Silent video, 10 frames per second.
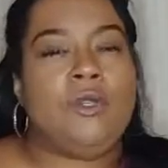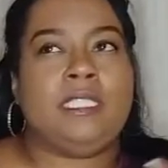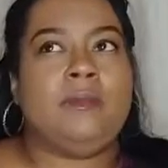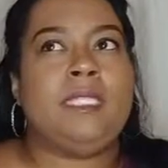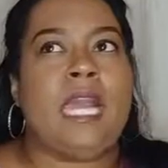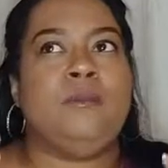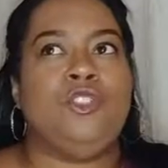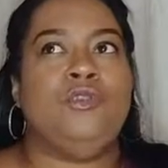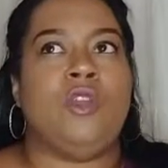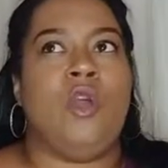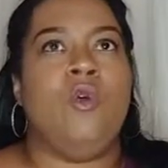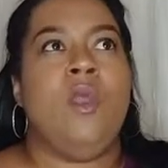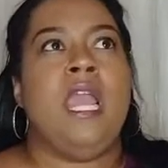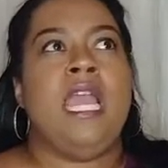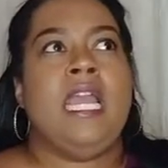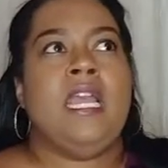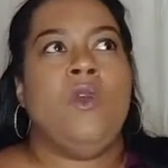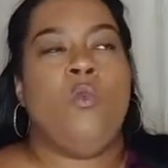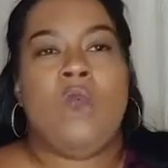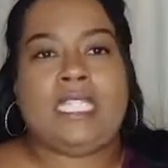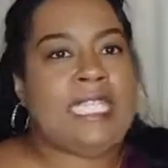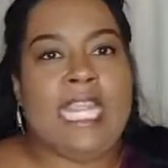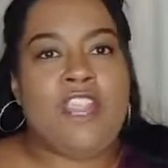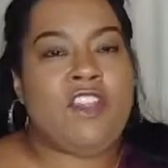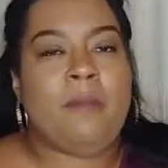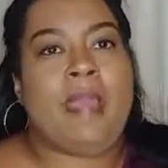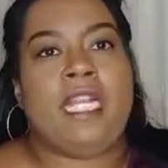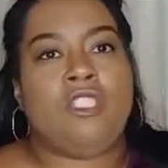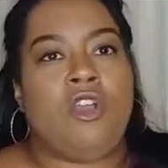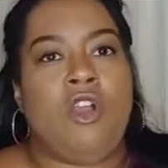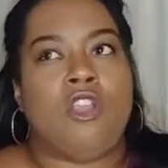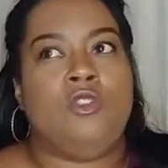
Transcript: and sometimes you don't want to hear anybody talk.